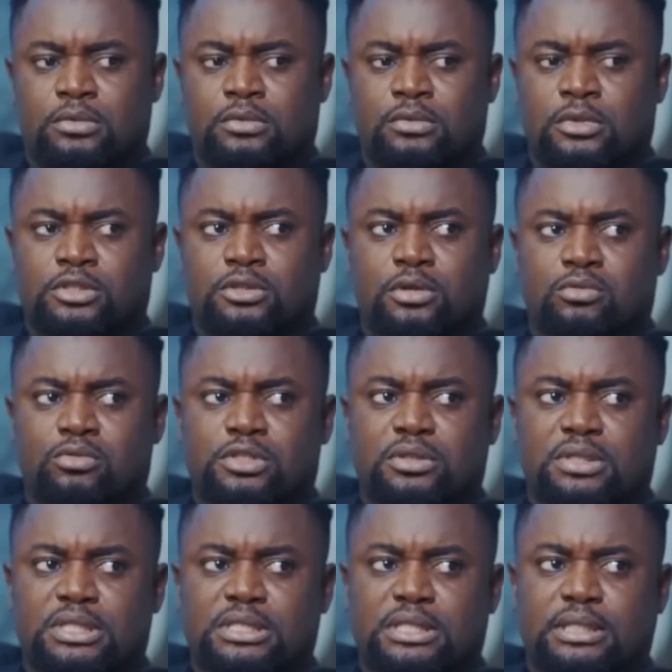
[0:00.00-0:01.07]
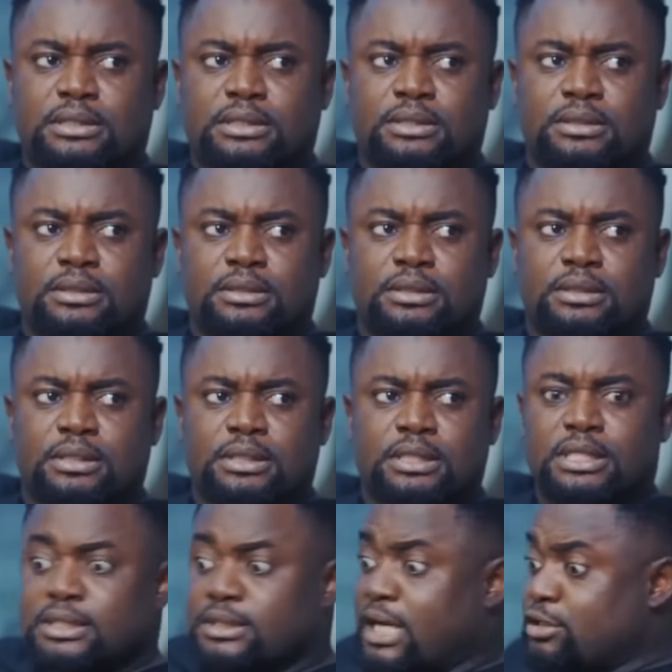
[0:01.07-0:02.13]
What sort of question is that?
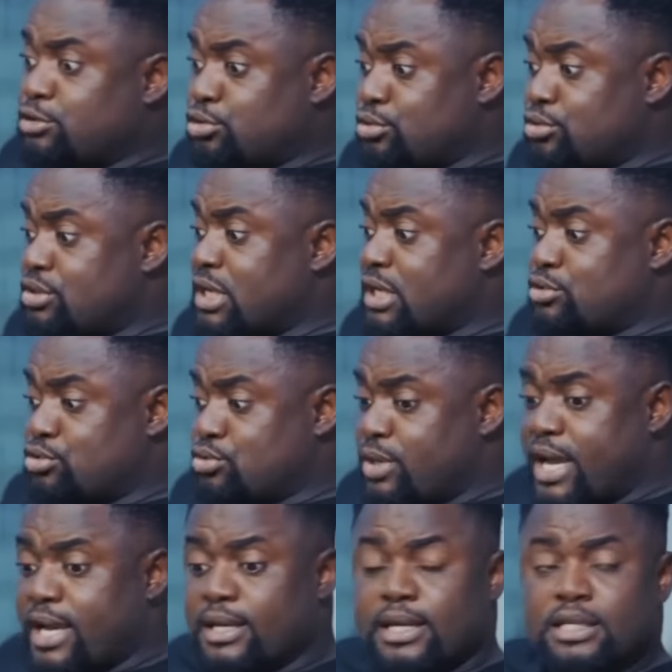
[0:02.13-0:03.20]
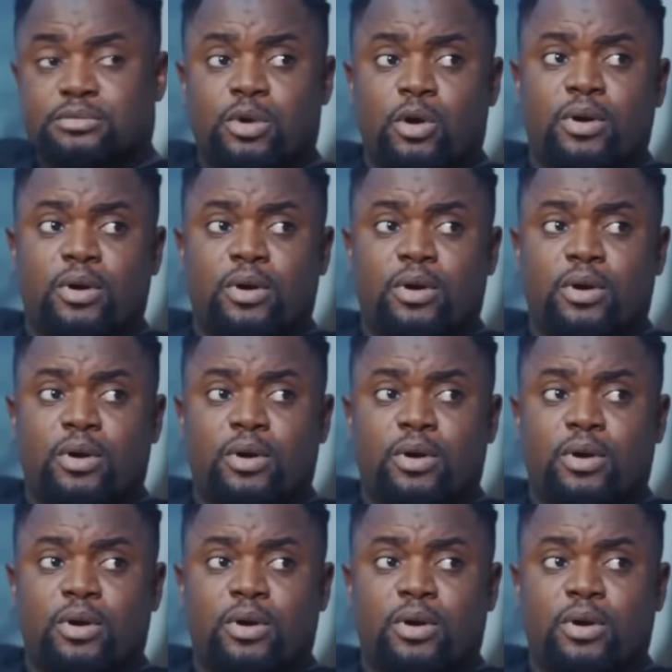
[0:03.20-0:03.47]
Didn't I introduce her to you earlier as my